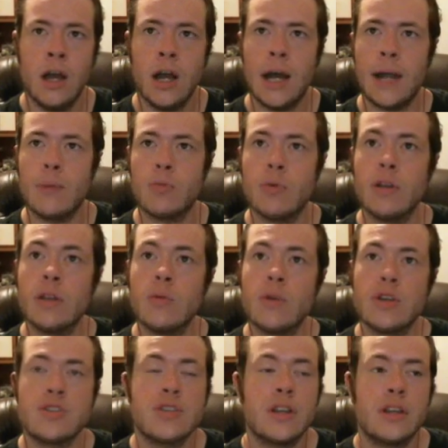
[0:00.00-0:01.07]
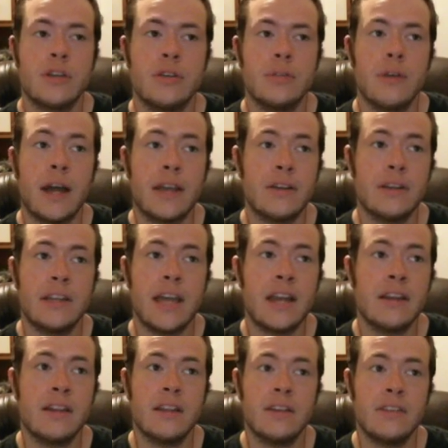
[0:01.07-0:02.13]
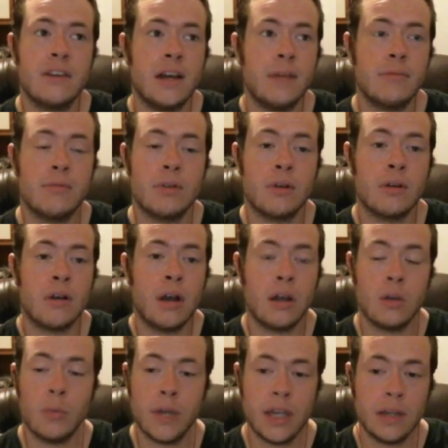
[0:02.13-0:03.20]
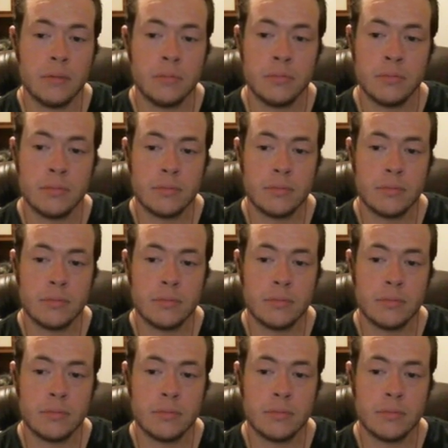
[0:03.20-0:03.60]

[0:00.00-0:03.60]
I really wish that I could get it in time for Halloween,